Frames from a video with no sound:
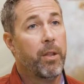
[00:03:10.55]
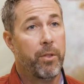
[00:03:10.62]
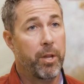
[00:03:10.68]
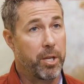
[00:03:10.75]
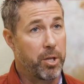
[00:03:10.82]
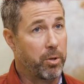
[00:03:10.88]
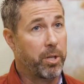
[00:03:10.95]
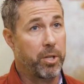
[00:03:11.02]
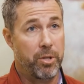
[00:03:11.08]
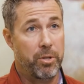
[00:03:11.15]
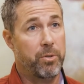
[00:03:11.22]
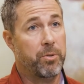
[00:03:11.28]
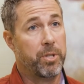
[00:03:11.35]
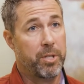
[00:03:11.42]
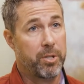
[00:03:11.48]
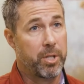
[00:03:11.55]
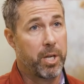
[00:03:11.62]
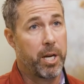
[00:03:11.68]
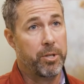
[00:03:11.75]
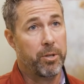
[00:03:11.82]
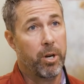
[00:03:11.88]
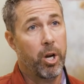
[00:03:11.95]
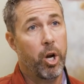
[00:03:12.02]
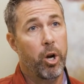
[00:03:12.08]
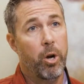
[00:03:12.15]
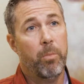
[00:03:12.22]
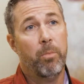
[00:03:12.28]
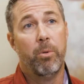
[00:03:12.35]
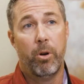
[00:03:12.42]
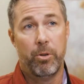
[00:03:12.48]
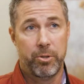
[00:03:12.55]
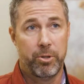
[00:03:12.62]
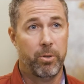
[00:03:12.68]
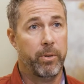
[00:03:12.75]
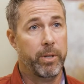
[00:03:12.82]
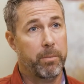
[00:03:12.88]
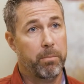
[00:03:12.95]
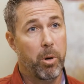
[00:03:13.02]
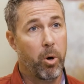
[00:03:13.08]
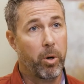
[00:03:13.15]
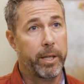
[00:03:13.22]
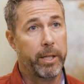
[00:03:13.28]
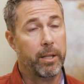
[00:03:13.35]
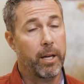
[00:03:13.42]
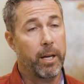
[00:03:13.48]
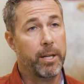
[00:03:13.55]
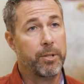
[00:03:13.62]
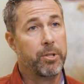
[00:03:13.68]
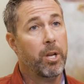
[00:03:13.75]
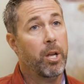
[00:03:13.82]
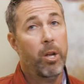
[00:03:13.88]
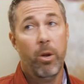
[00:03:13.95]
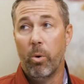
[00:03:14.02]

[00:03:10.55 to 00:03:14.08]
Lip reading: that you can use inside your home, also in parking lots,